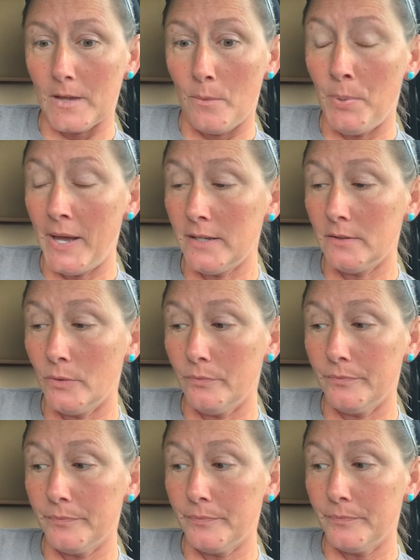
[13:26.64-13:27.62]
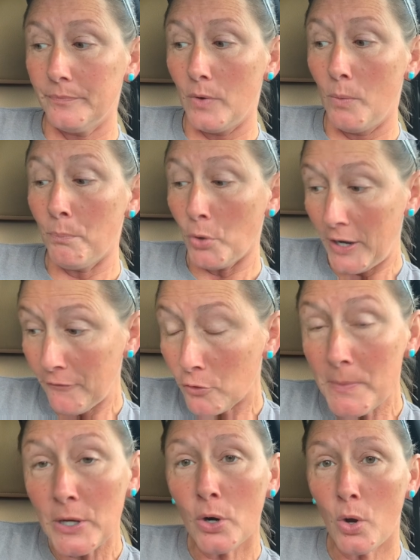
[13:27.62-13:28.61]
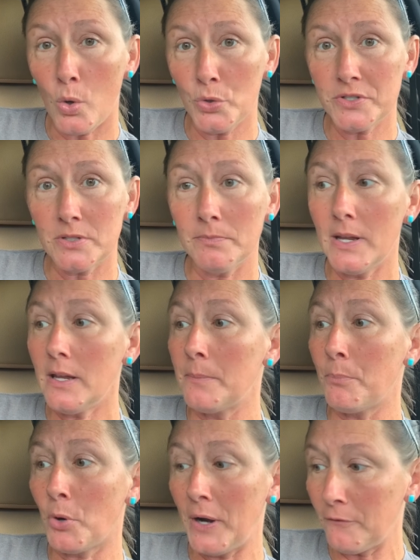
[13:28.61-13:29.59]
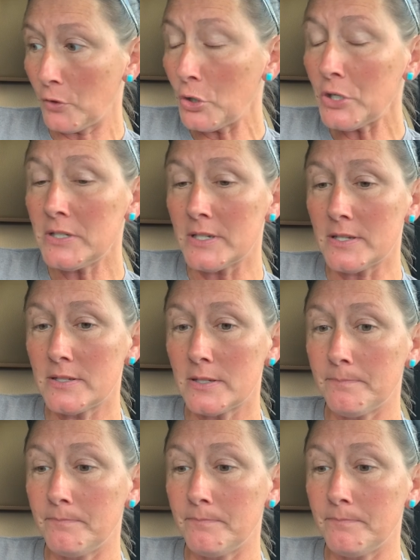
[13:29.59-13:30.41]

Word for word: But pray for miracles and pray for goodness.